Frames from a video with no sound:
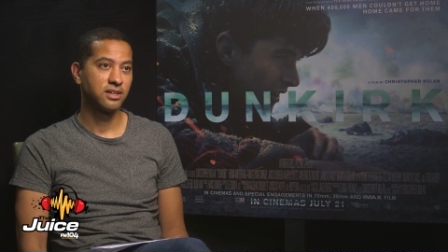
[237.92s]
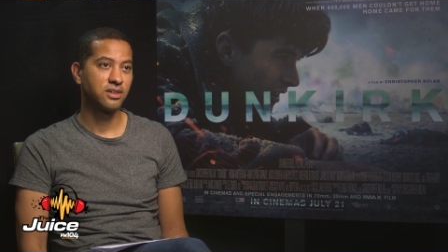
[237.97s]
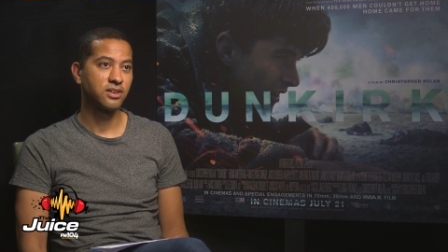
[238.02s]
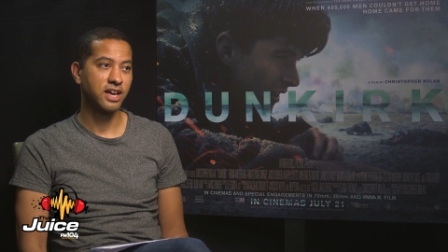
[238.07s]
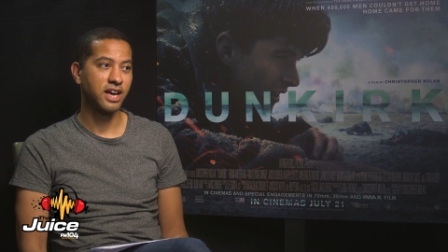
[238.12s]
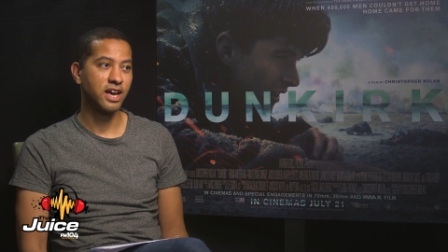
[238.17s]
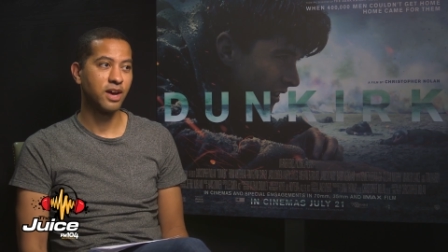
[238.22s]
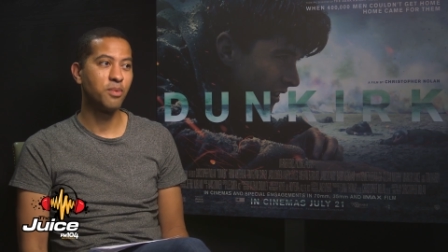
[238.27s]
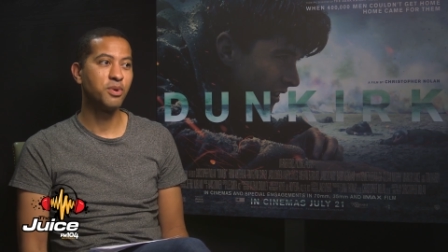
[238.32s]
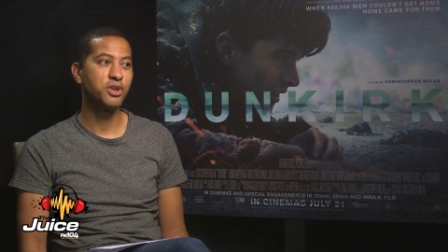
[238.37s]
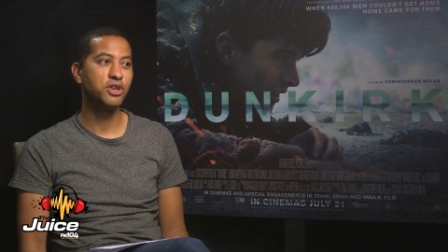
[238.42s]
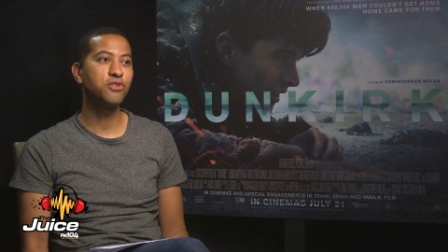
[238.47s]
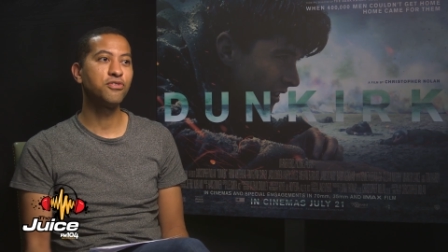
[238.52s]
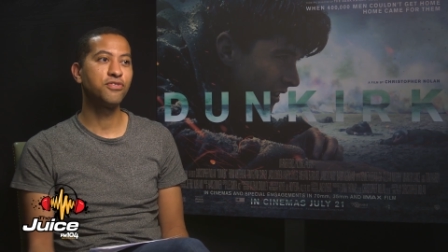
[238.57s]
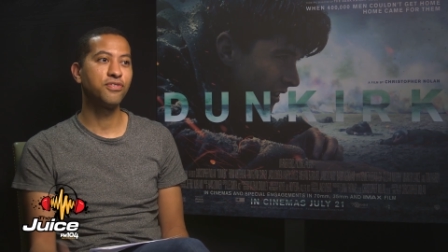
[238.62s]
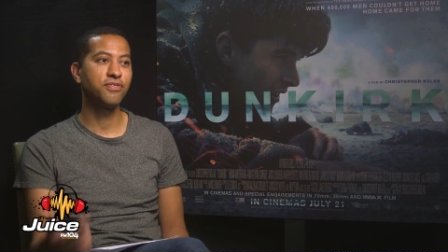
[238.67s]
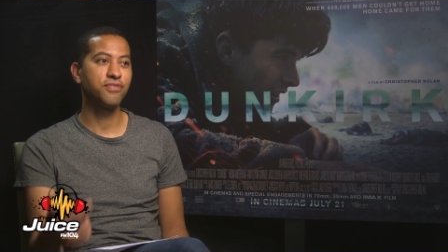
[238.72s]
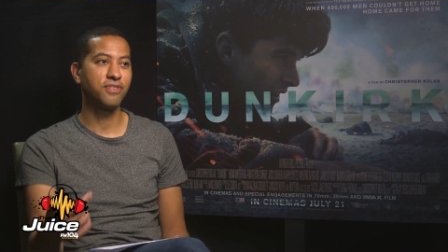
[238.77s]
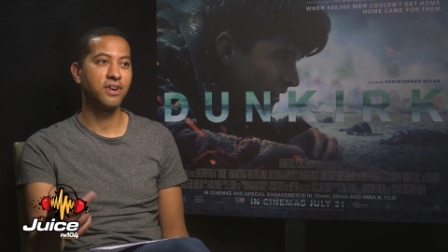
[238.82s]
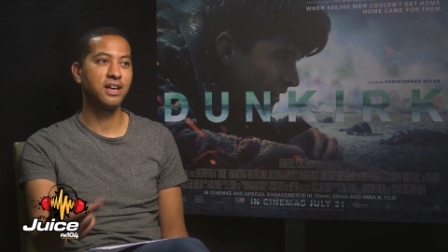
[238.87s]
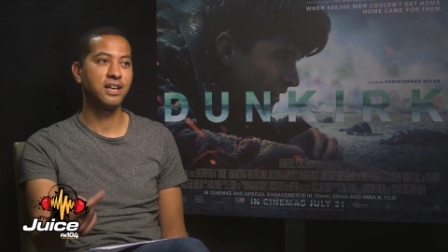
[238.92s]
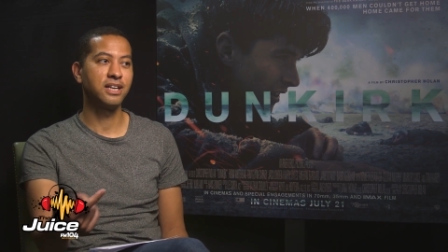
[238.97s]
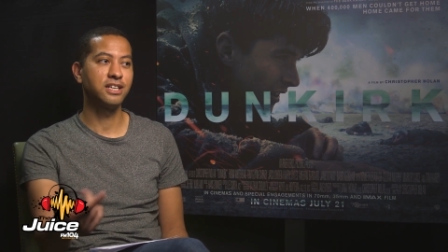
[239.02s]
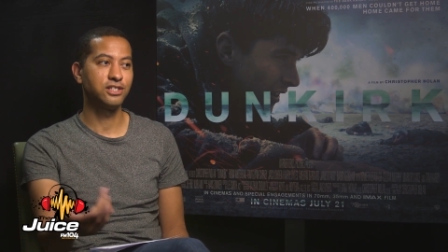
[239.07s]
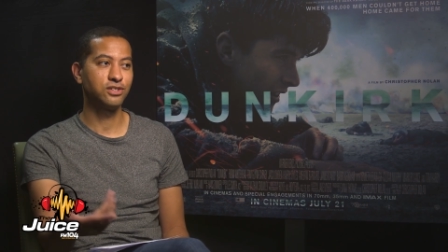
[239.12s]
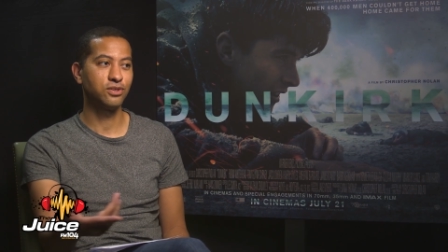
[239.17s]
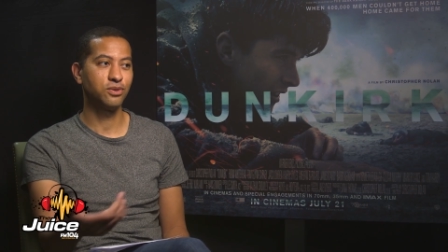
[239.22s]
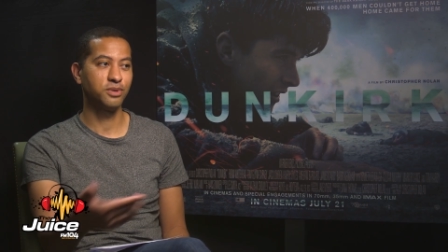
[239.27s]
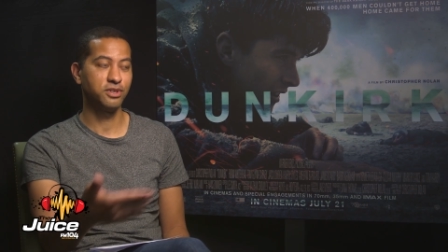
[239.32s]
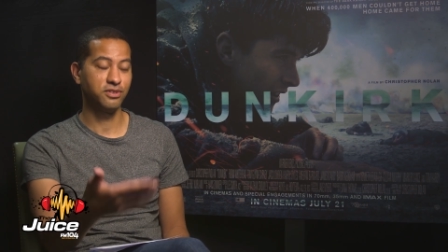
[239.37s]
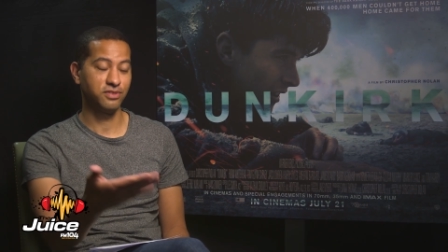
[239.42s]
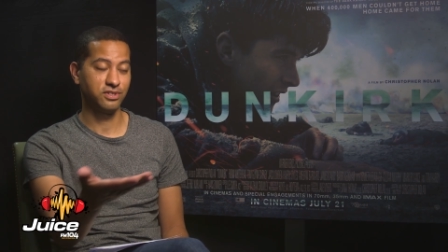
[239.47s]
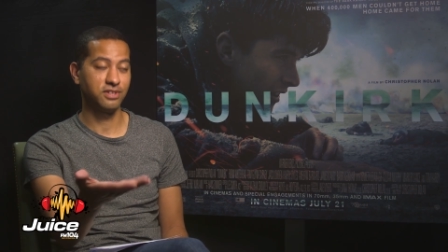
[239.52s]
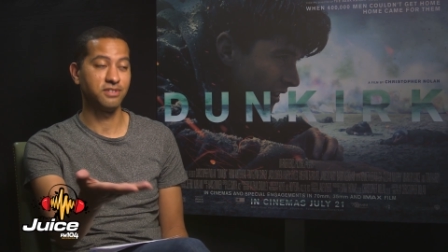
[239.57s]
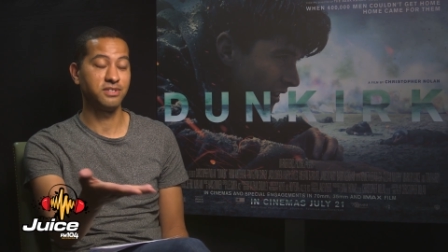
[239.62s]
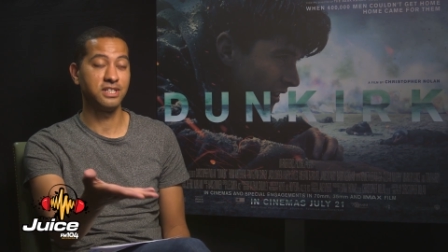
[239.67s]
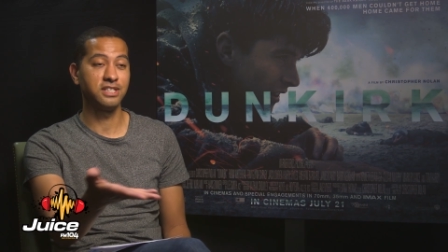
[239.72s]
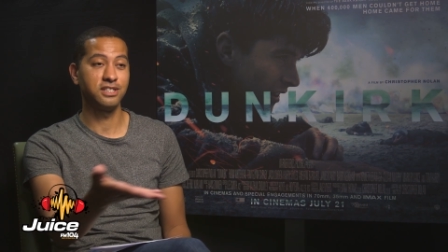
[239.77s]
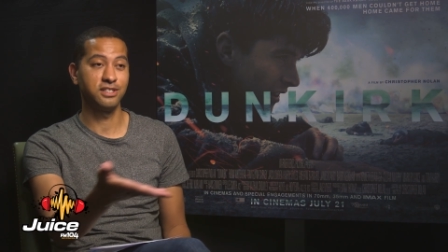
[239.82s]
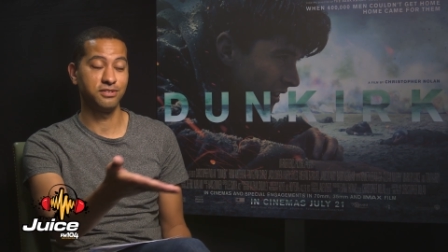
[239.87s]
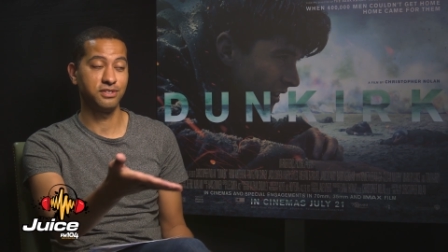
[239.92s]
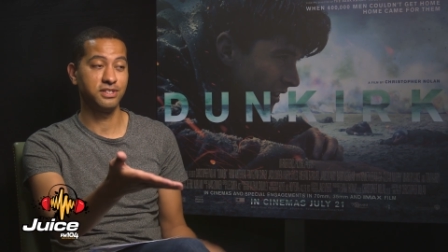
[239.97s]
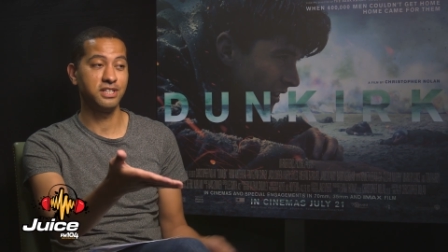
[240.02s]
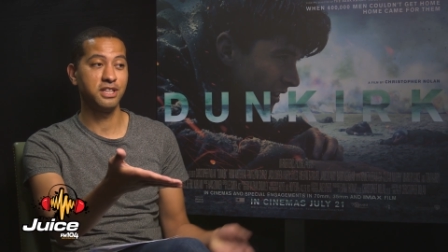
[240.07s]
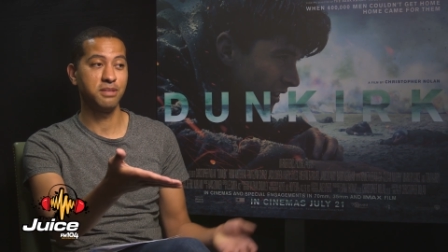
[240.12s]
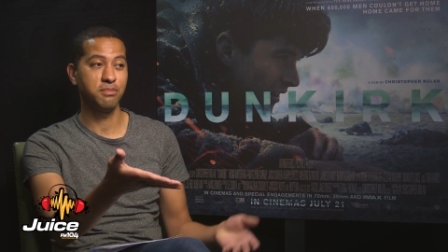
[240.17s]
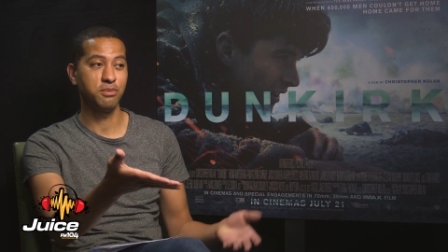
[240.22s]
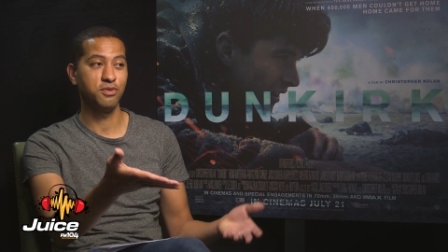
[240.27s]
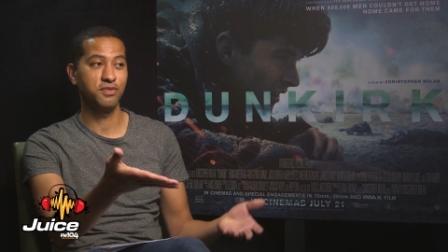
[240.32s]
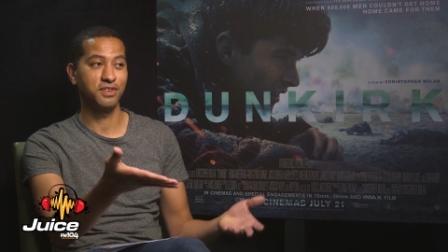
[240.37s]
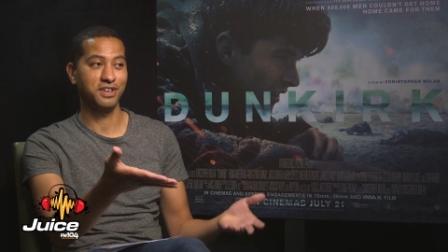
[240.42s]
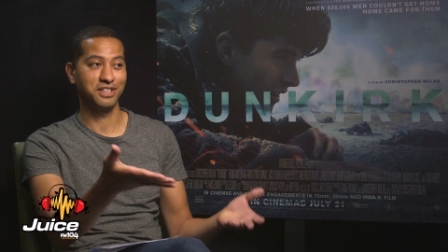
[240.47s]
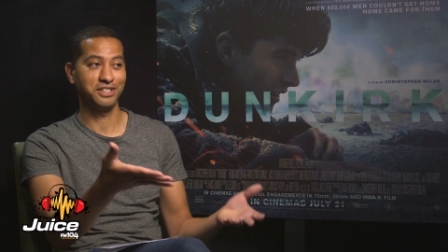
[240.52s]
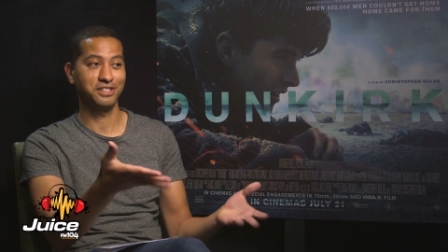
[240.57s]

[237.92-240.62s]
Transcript: Okay, and when you finally you've seen the movie, I